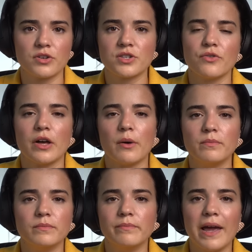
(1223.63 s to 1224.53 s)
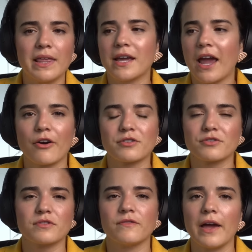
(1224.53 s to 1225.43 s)
So they'll make the
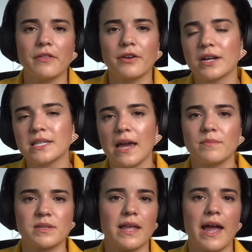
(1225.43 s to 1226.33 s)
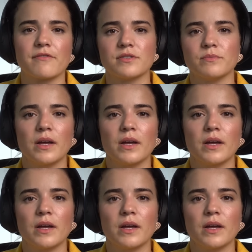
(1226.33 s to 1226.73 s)
characters fail their exams and they have to